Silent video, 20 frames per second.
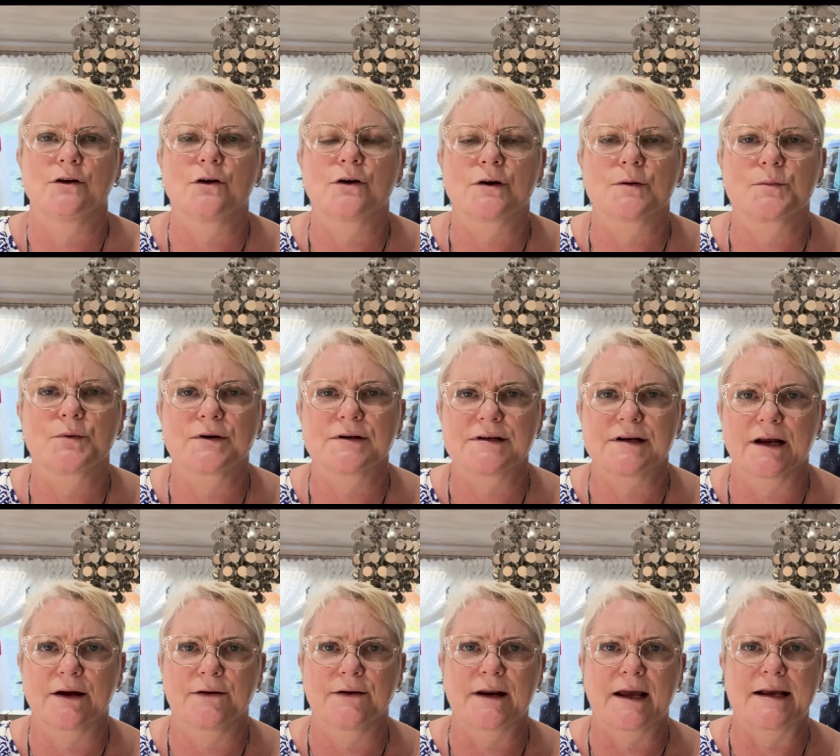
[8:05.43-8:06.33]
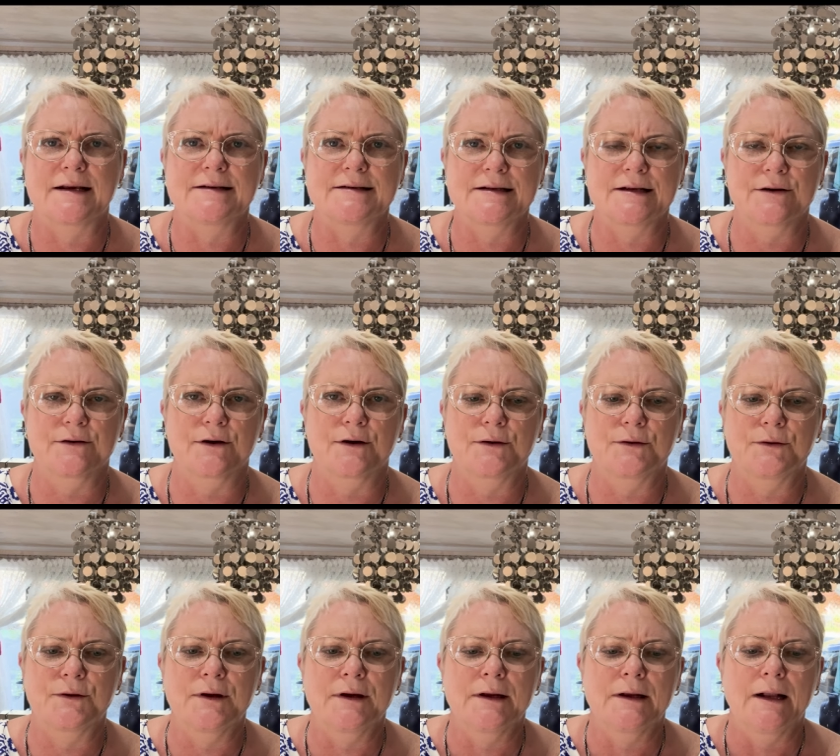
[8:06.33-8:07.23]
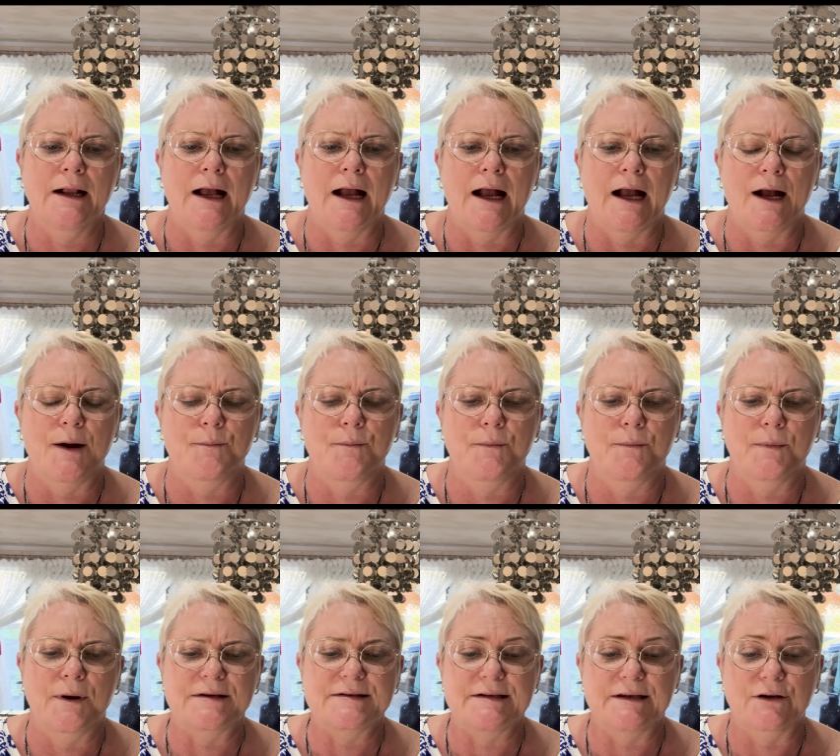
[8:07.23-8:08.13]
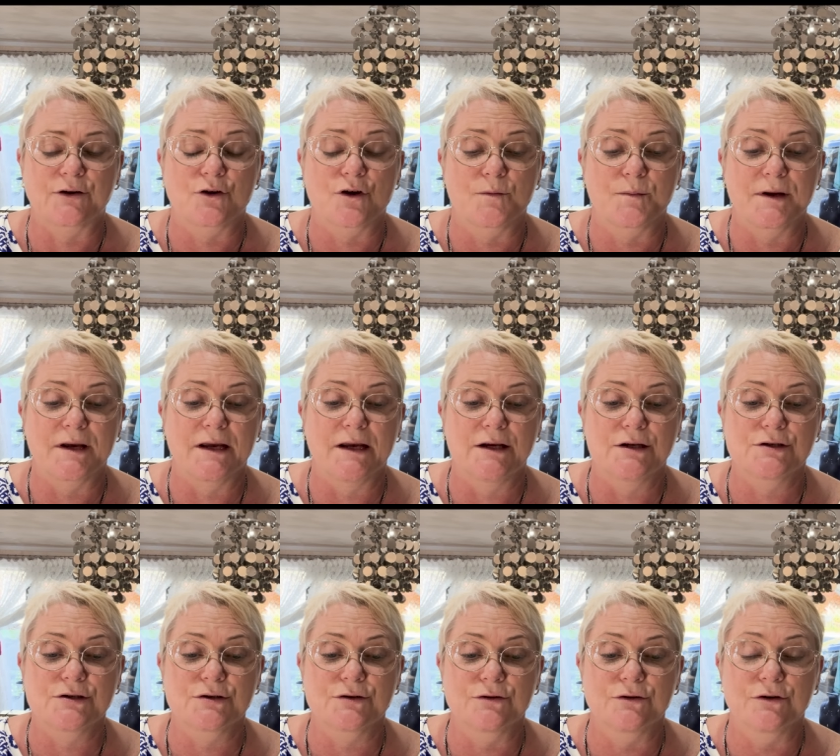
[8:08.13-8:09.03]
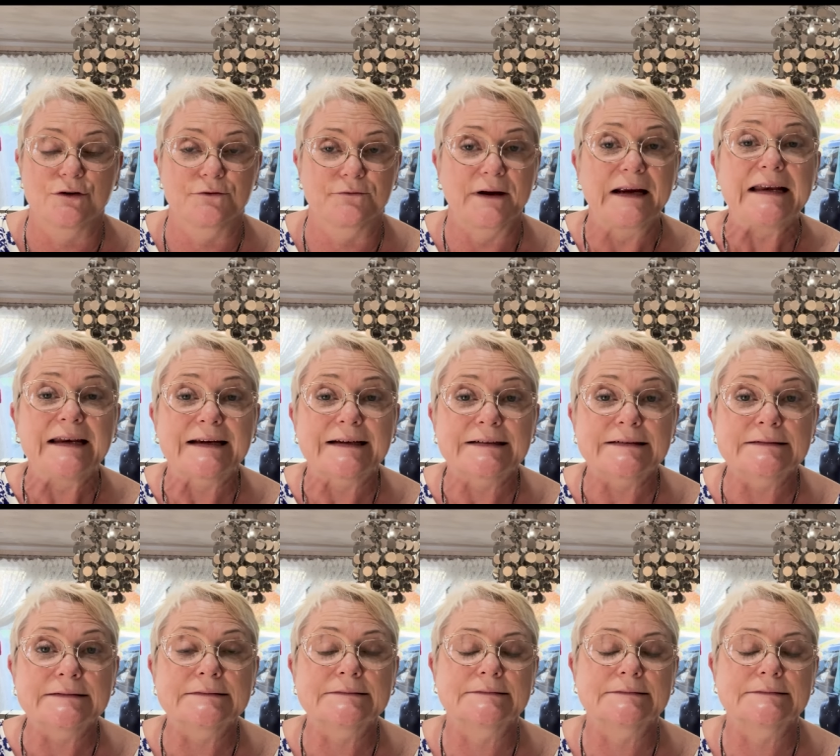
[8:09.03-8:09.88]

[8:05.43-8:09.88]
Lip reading: got it printed out in A0. I sent a copy to Karina,